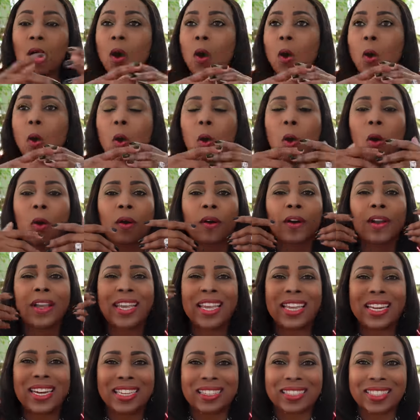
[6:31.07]
or
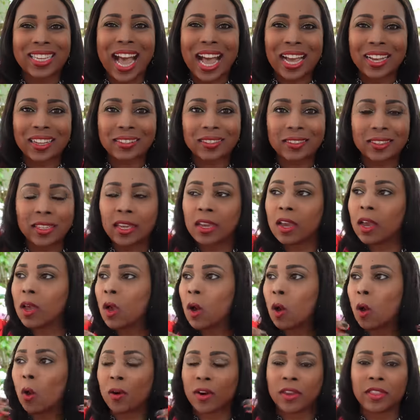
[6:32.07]
in a taxi
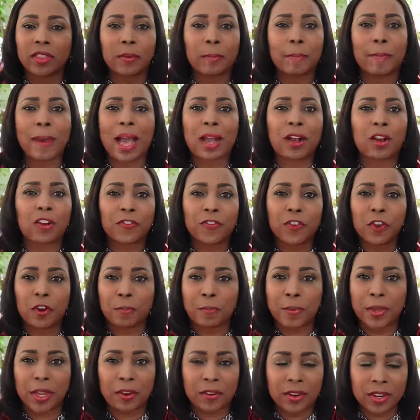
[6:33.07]
or in the back of your
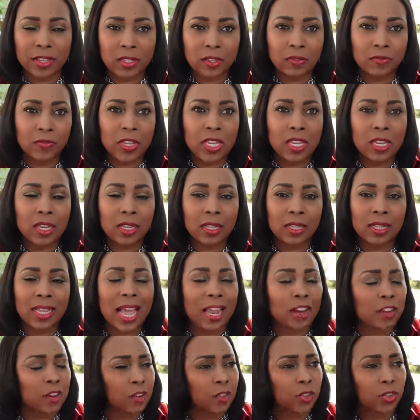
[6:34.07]
parents' vehicle
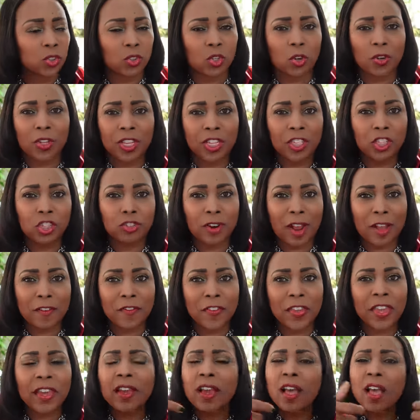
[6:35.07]
and you're stuck in
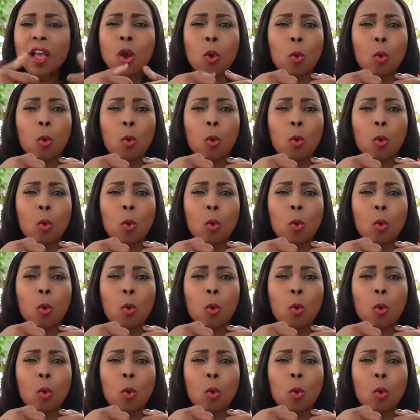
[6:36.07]
traffic,